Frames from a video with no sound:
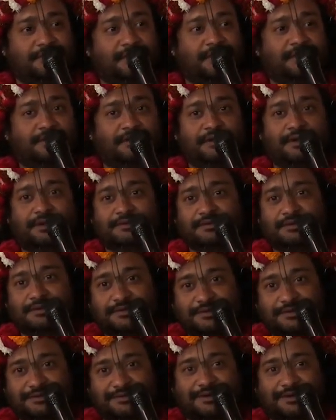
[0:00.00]
And here's
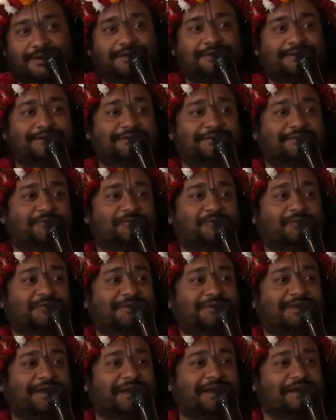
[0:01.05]
this desire.
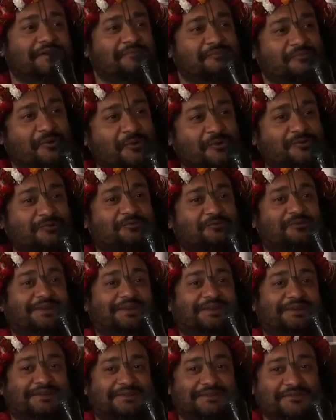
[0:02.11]
Sruti Dara, he pushed me.
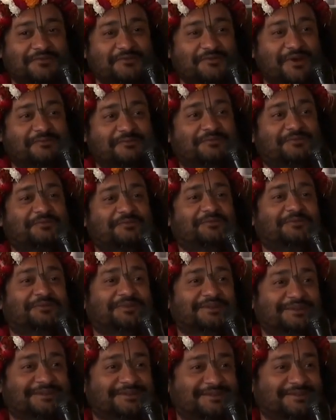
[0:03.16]
You have to do
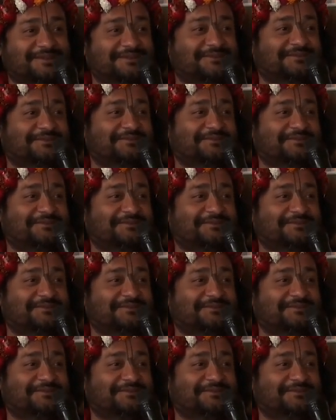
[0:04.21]
this.